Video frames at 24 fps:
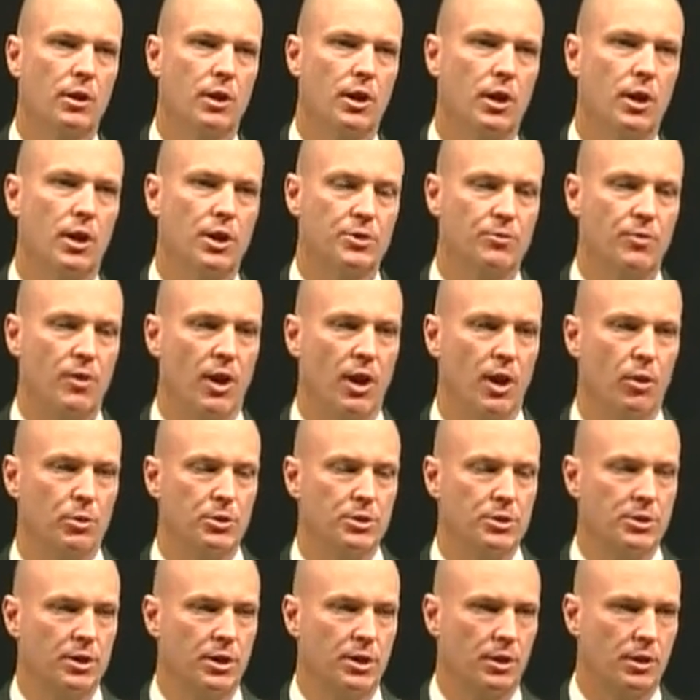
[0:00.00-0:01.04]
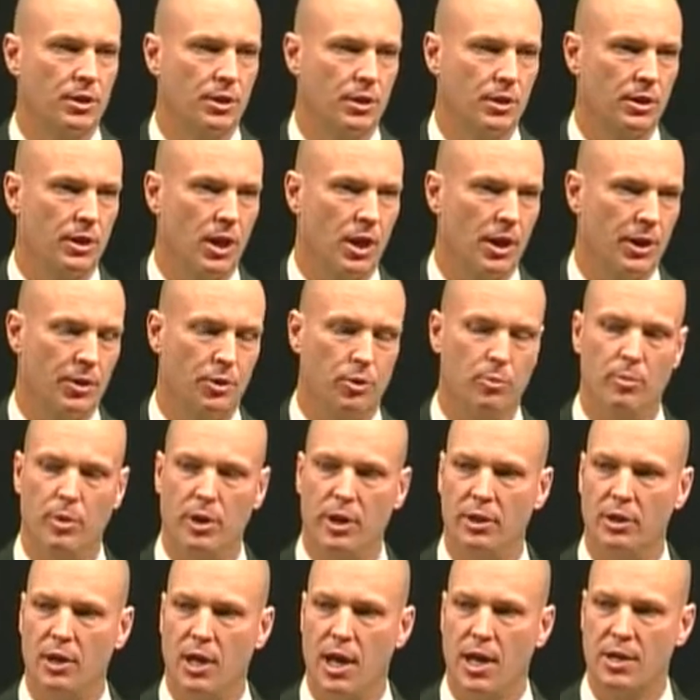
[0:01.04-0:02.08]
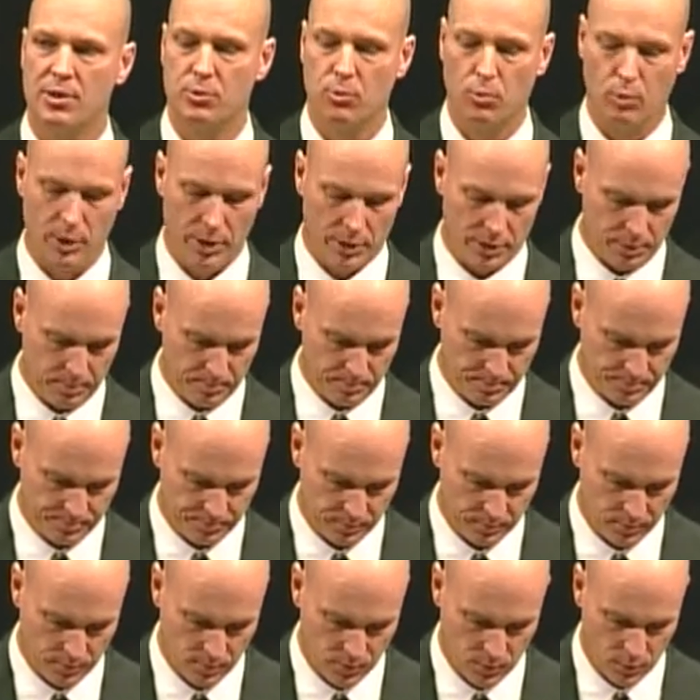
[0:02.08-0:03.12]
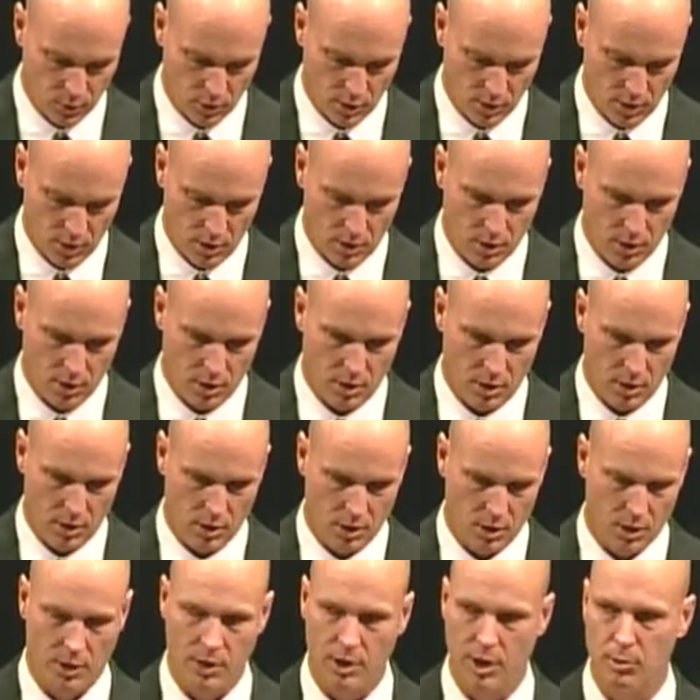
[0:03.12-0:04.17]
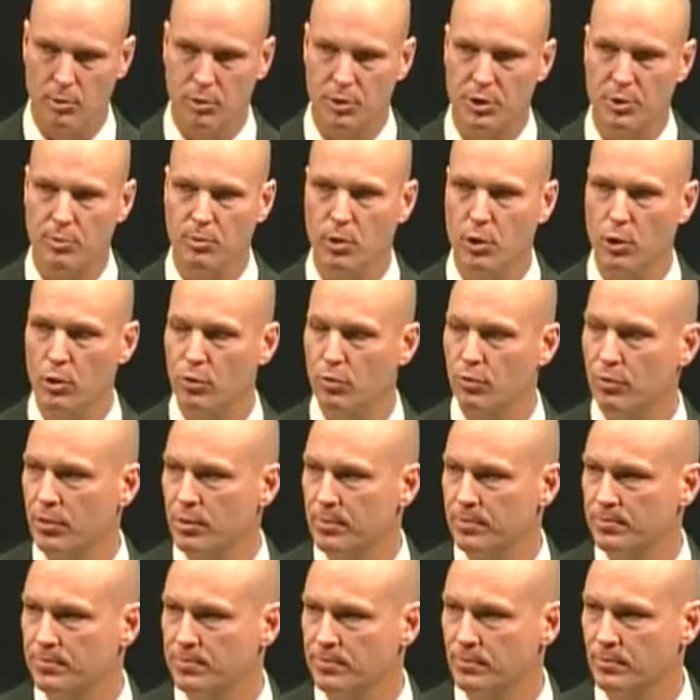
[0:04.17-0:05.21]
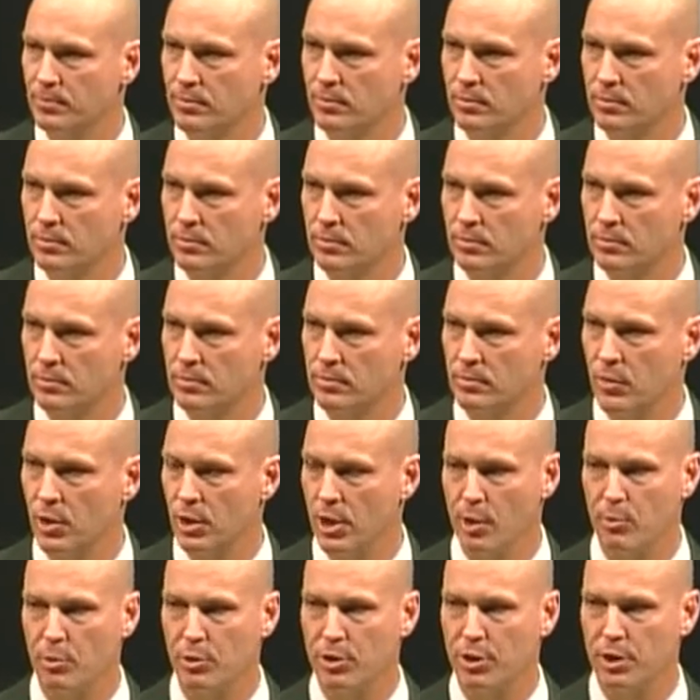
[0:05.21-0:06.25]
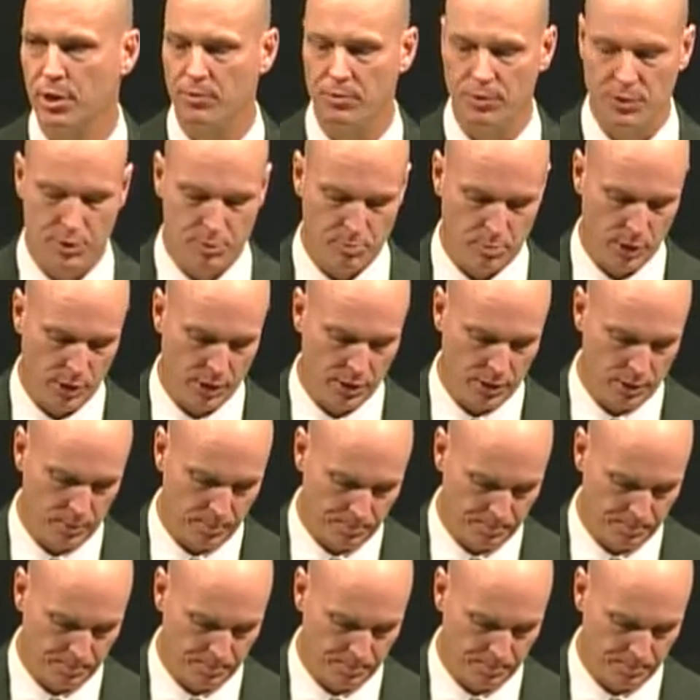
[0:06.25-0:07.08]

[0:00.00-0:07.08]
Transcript: As Val was lying in her bed last week, unable to move, unable to even speak,